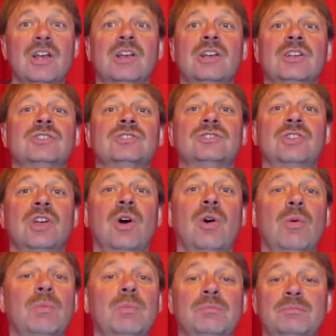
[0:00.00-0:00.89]

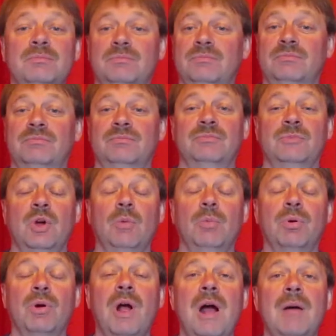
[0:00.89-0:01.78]
So no
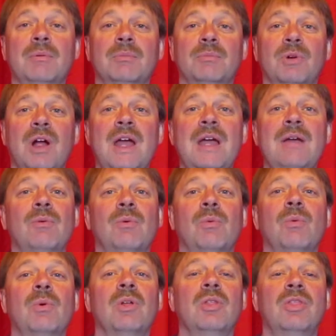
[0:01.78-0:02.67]
problem, right?
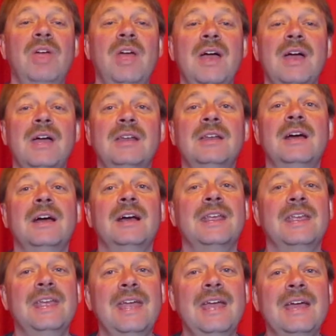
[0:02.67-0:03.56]
Well, then
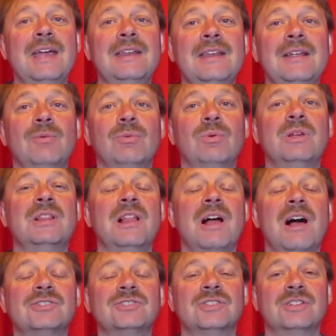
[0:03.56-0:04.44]
again we
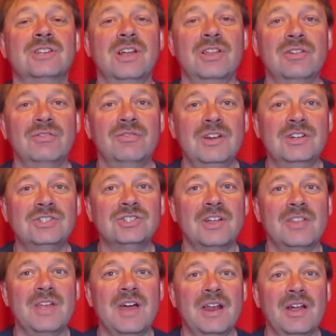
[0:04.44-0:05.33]
lost another fish
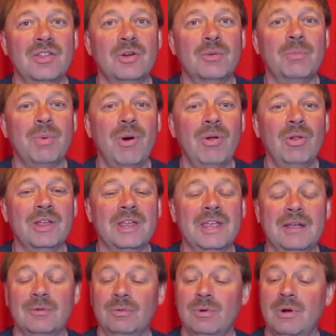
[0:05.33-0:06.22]
on that other pole
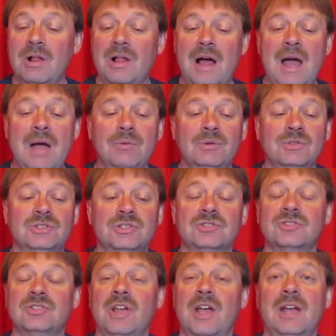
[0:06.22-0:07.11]
again. Well, I was
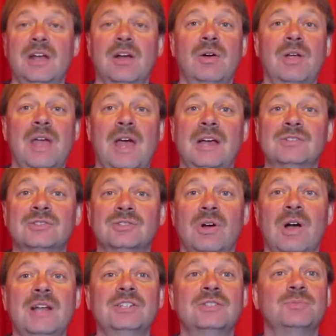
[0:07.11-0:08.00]
just like, okay,
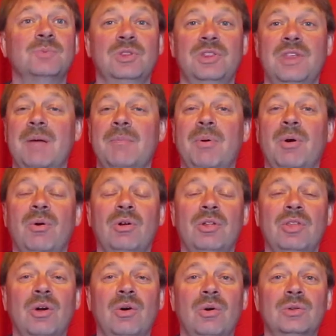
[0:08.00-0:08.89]
so I just put that
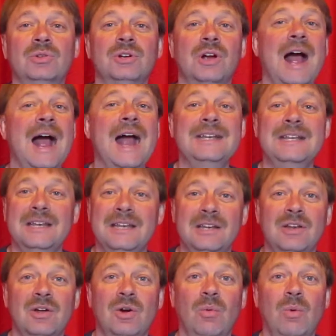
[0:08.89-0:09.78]
pole in the holder. I
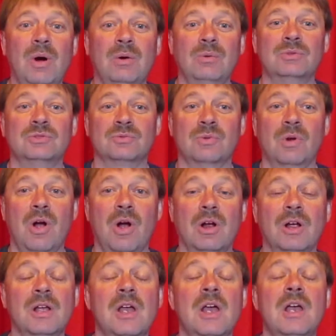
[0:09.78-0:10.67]
didn't know what was
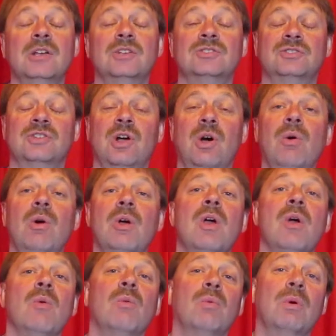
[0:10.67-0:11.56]
wrong. So
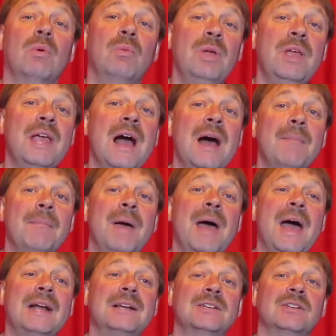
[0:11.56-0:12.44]
when we got
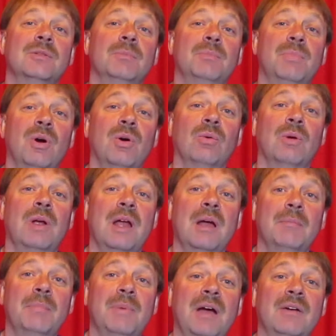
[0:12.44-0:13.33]
back to the boat
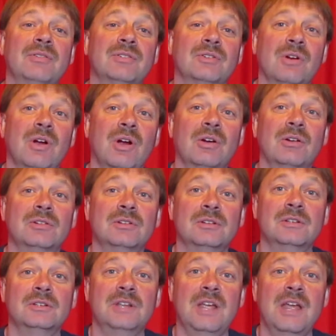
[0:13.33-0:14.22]
ramp after our
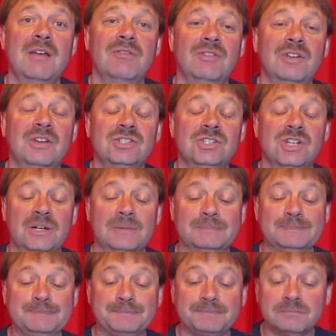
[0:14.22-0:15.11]
day of
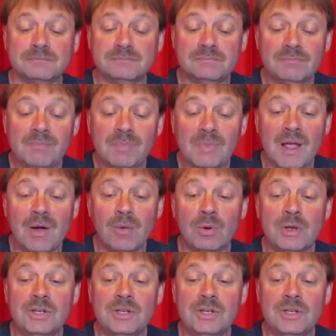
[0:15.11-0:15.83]
fishing, we